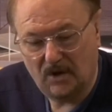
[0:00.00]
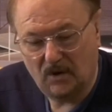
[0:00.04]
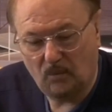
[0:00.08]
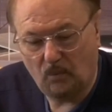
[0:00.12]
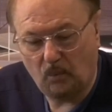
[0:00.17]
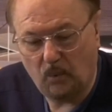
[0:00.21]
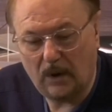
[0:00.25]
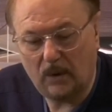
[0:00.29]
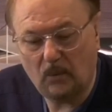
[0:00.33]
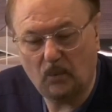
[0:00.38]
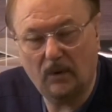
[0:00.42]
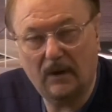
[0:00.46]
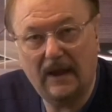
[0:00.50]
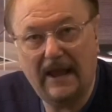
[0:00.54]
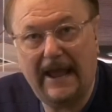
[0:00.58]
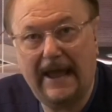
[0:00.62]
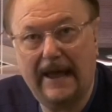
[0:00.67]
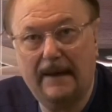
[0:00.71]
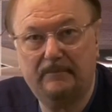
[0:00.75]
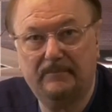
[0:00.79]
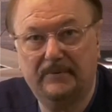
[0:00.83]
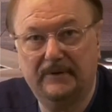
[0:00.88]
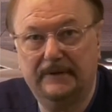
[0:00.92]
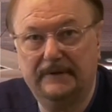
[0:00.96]
what will
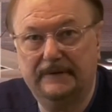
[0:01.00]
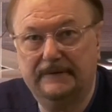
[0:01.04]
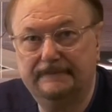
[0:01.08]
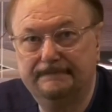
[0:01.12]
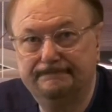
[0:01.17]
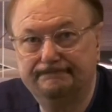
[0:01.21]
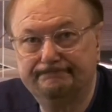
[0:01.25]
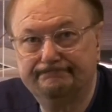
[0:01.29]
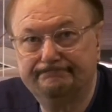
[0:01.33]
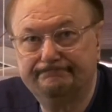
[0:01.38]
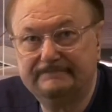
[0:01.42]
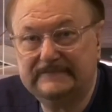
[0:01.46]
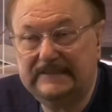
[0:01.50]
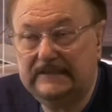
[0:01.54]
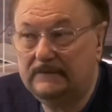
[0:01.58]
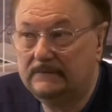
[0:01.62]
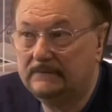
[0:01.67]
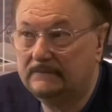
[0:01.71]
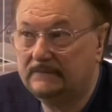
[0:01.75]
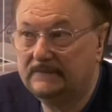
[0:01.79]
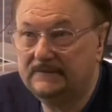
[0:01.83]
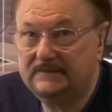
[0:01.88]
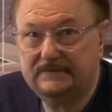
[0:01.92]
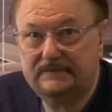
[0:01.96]
happen?
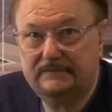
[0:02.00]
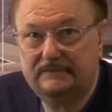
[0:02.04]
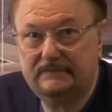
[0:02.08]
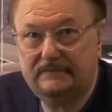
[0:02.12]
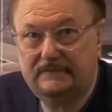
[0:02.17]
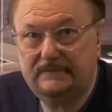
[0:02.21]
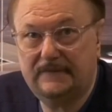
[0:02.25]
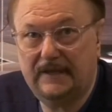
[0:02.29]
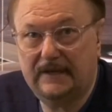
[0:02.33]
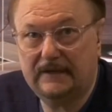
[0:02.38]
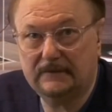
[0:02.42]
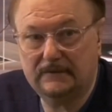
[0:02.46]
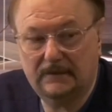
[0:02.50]
Let's take a